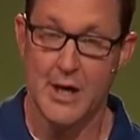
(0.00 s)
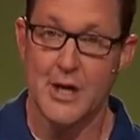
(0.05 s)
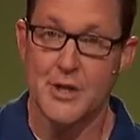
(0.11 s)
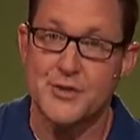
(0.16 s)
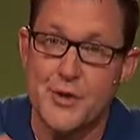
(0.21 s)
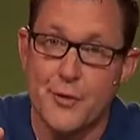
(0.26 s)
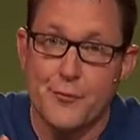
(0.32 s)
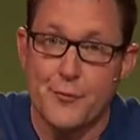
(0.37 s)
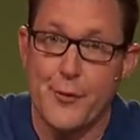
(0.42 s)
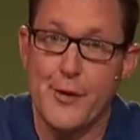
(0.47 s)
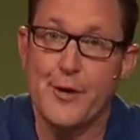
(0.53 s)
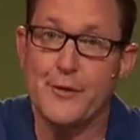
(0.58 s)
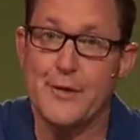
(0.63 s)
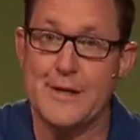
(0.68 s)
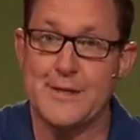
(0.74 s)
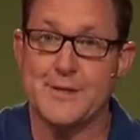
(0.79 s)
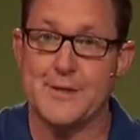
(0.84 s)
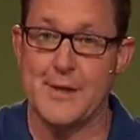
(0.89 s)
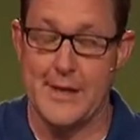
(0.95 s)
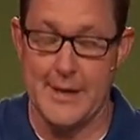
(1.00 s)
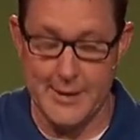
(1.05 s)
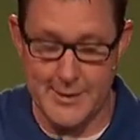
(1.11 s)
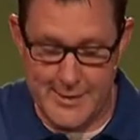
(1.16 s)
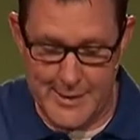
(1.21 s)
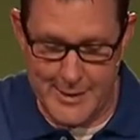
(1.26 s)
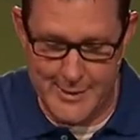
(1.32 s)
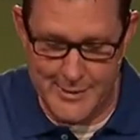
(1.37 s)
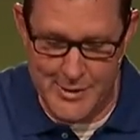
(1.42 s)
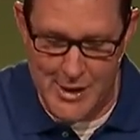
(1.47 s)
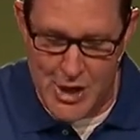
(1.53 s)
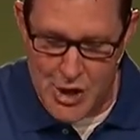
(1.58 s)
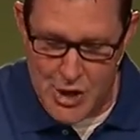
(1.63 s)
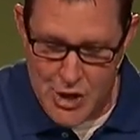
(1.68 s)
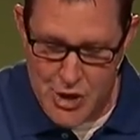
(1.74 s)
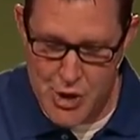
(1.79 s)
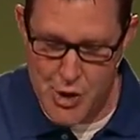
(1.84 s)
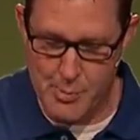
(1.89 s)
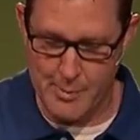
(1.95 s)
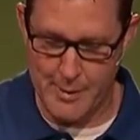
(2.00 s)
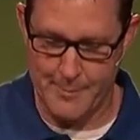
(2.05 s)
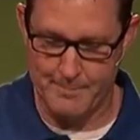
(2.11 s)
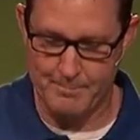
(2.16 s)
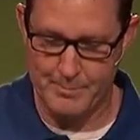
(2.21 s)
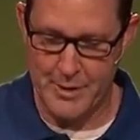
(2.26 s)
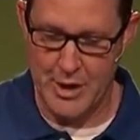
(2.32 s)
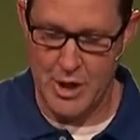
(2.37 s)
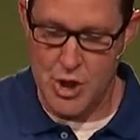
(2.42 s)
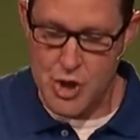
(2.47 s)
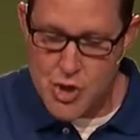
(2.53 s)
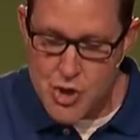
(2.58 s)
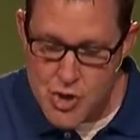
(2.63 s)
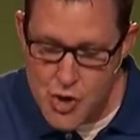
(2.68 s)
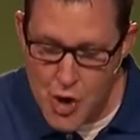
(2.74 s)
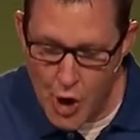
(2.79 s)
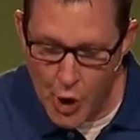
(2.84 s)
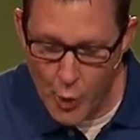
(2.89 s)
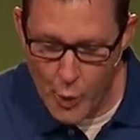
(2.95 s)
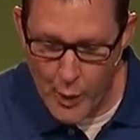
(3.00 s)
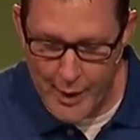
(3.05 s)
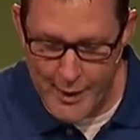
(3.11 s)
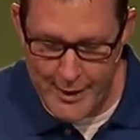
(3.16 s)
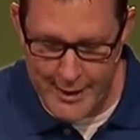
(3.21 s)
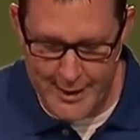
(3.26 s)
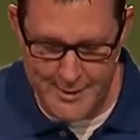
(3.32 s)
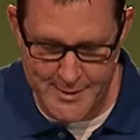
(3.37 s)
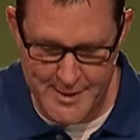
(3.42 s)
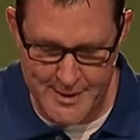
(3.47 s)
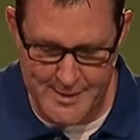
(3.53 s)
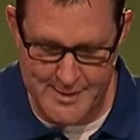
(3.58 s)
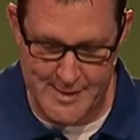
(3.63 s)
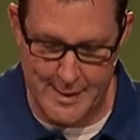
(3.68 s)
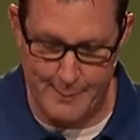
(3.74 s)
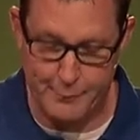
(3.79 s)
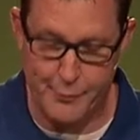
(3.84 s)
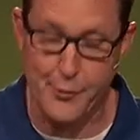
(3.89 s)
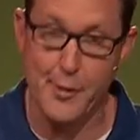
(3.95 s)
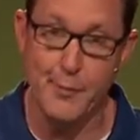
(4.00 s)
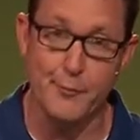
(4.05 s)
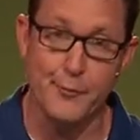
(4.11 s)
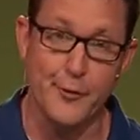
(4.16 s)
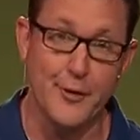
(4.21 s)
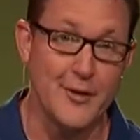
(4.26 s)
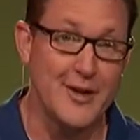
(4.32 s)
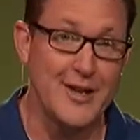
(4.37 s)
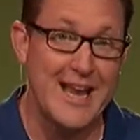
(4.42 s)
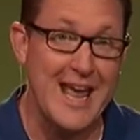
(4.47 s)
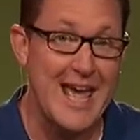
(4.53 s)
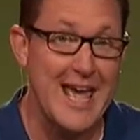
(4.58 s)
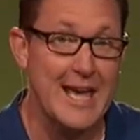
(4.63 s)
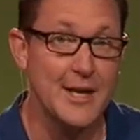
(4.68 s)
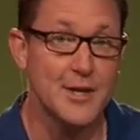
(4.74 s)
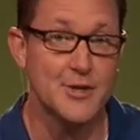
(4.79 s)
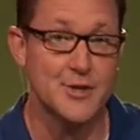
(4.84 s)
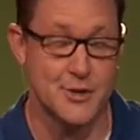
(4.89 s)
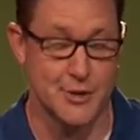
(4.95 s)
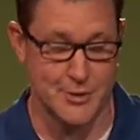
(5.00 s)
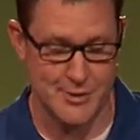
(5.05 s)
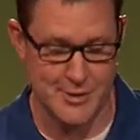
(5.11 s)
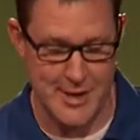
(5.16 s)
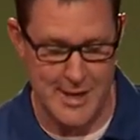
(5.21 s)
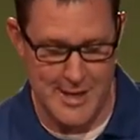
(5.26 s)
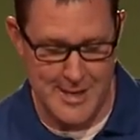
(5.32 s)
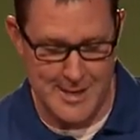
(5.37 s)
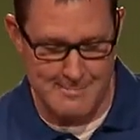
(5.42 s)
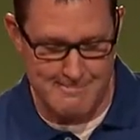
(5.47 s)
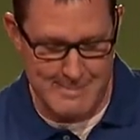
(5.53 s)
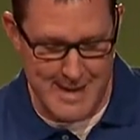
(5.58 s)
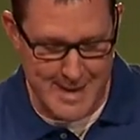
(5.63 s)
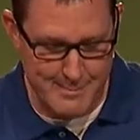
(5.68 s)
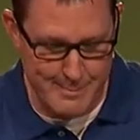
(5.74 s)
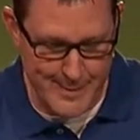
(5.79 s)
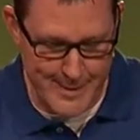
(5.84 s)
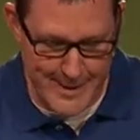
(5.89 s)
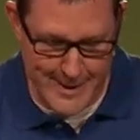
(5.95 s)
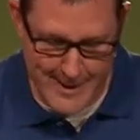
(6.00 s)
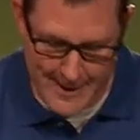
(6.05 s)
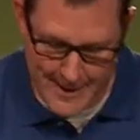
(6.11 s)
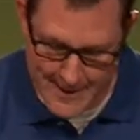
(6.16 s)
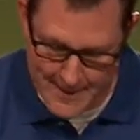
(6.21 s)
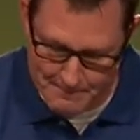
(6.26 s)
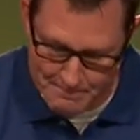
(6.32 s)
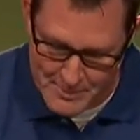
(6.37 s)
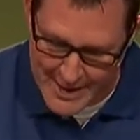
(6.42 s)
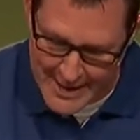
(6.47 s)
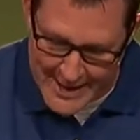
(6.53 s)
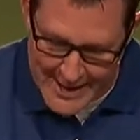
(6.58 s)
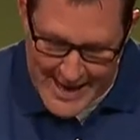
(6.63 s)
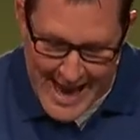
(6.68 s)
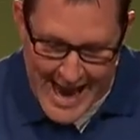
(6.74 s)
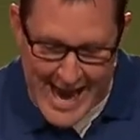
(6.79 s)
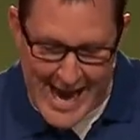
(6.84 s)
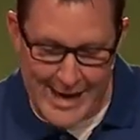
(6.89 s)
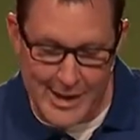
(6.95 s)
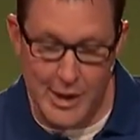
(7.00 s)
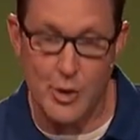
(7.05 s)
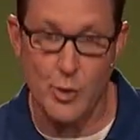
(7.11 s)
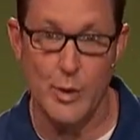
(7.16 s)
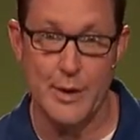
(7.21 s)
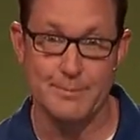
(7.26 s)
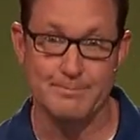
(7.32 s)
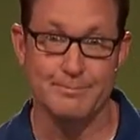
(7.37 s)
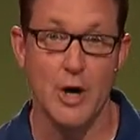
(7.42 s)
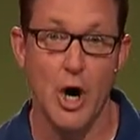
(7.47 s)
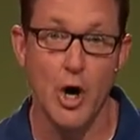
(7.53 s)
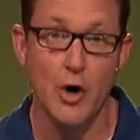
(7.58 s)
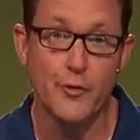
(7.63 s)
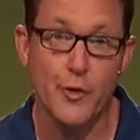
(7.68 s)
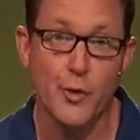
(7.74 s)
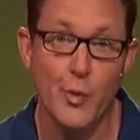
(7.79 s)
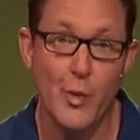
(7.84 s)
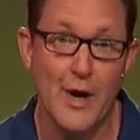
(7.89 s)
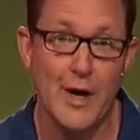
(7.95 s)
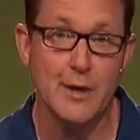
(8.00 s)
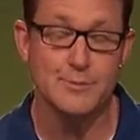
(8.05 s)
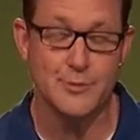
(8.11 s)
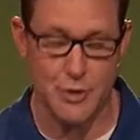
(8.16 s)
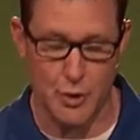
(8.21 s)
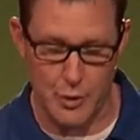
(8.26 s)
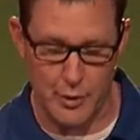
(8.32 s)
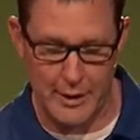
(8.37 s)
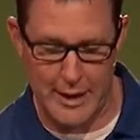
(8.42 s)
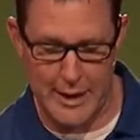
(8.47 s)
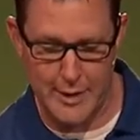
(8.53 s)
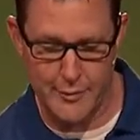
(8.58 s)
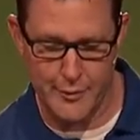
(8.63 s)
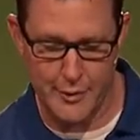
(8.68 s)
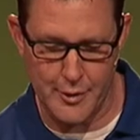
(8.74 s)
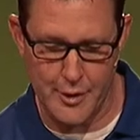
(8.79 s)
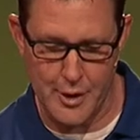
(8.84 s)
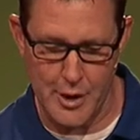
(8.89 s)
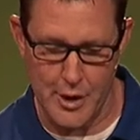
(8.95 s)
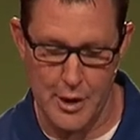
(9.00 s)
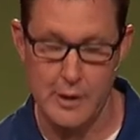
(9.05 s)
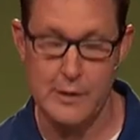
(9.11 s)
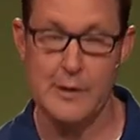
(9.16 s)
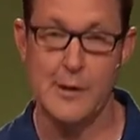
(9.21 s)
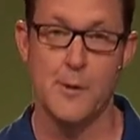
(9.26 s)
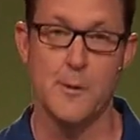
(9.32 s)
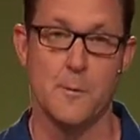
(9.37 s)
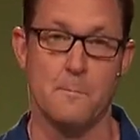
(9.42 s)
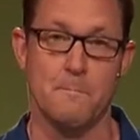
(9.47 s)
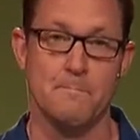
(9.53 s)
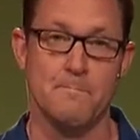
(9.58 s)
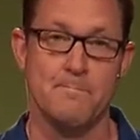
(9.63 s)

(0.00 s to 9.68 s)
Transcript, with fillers: To feel these things is human. No one is exempt from feeling anxious, may be um, inadequate, overwhelmed, or even alone.